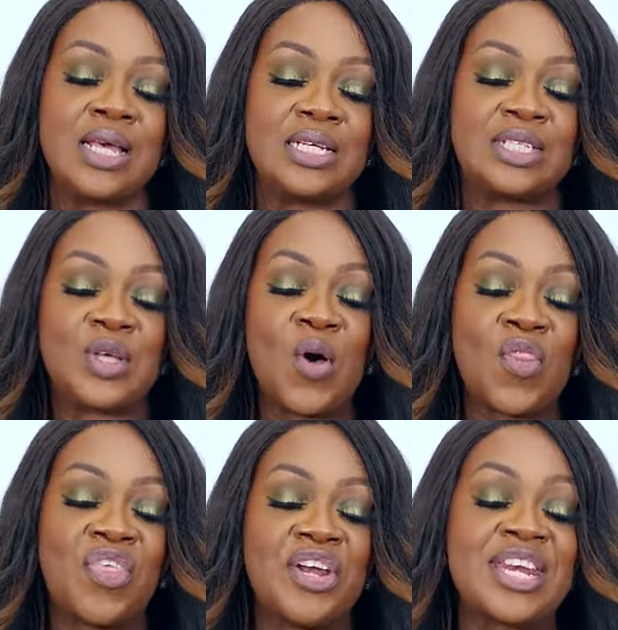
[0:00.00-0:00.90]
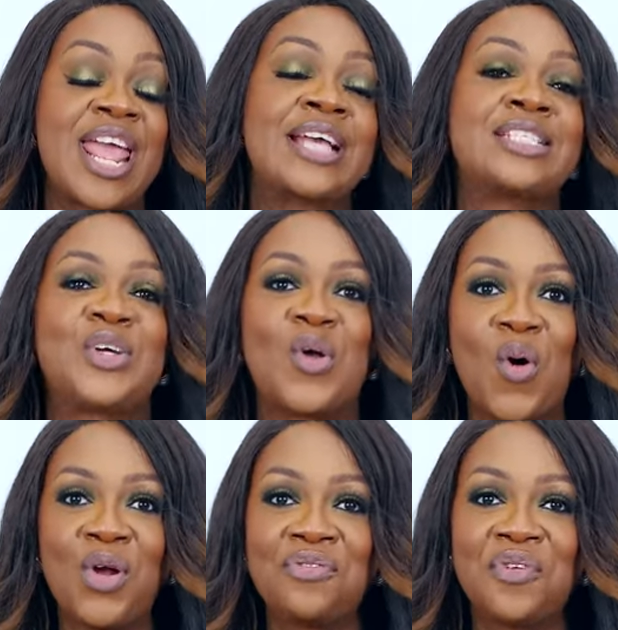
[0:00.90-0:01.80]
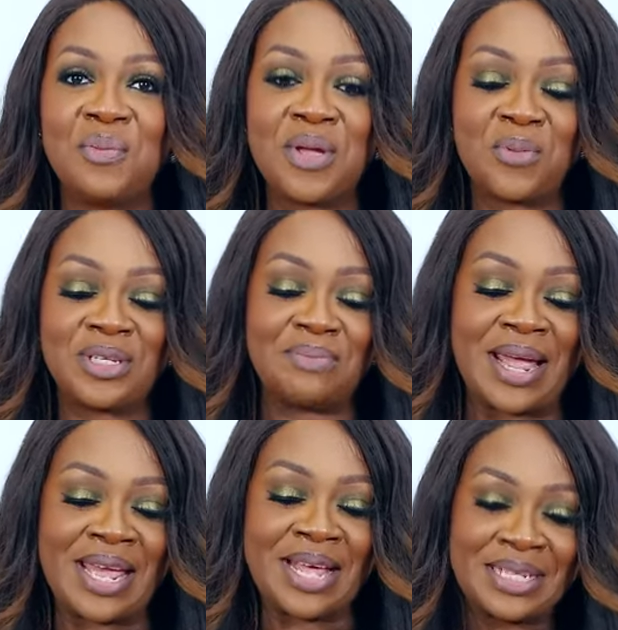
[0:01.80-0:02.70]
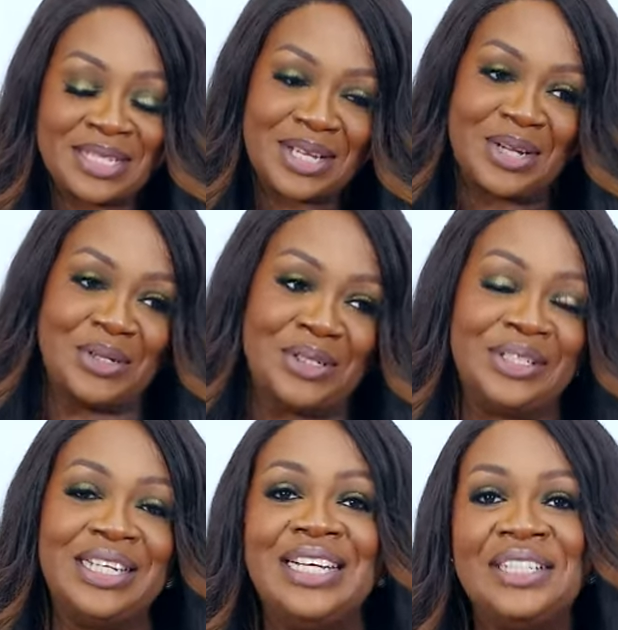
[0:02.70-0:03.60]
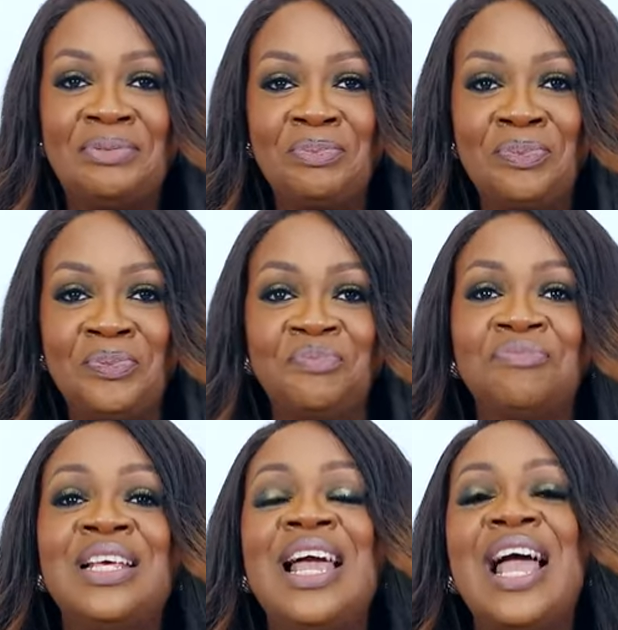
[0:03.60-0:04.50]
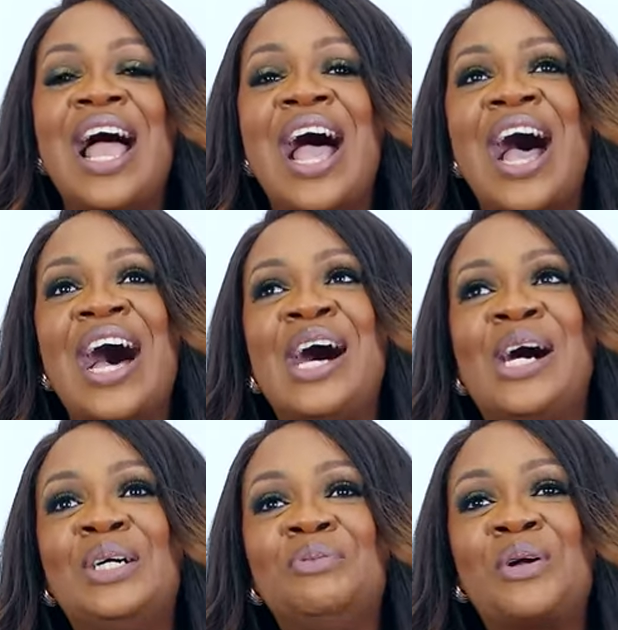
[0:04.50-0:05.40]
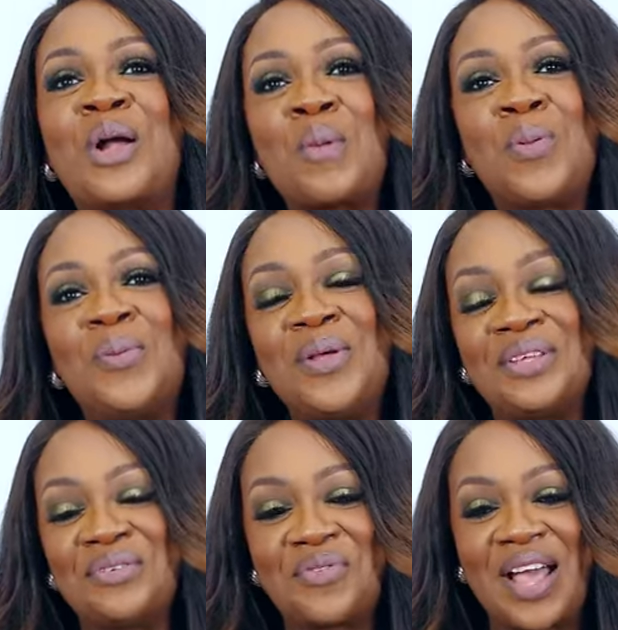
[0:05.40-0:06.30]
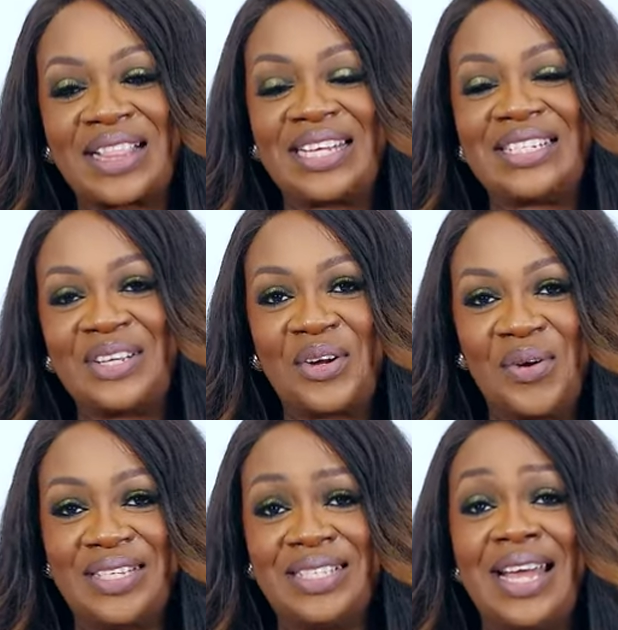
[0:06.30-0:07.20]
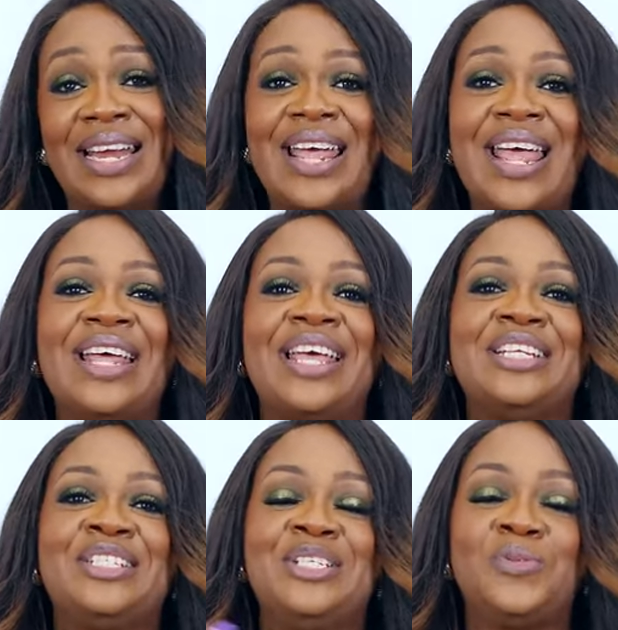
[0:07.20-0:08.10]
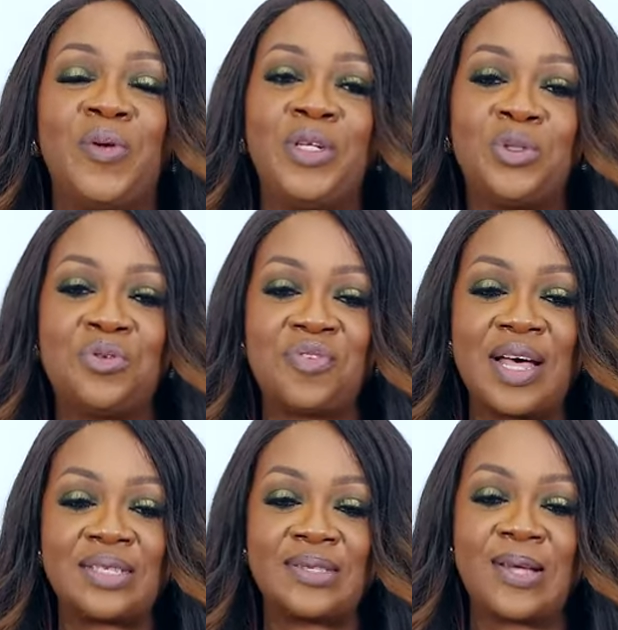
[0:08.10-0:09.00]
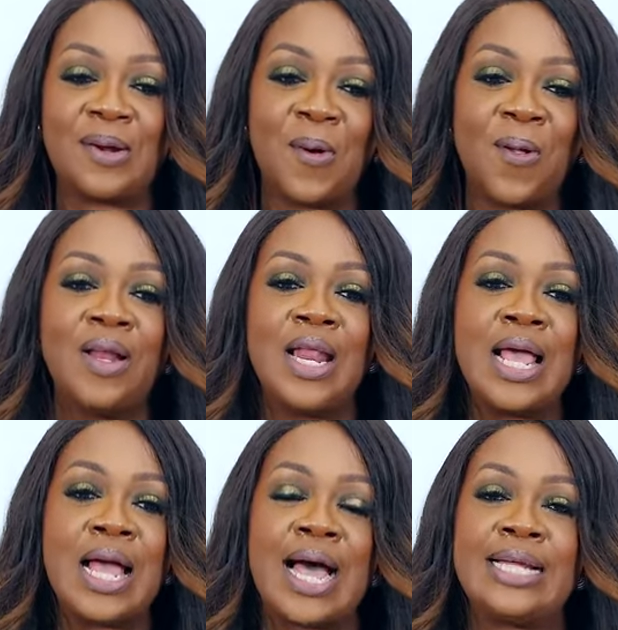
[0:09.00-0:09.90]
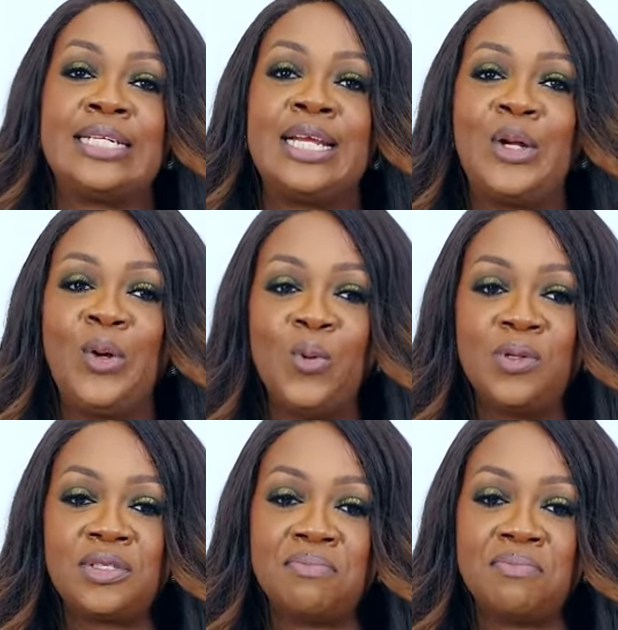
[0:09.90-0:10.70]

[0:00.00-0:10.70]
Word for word: So the next goal for me was my health goal. Hmm. Um, coupled with the fact that as a Christian I engaged in spiritual fasts and all, I did lose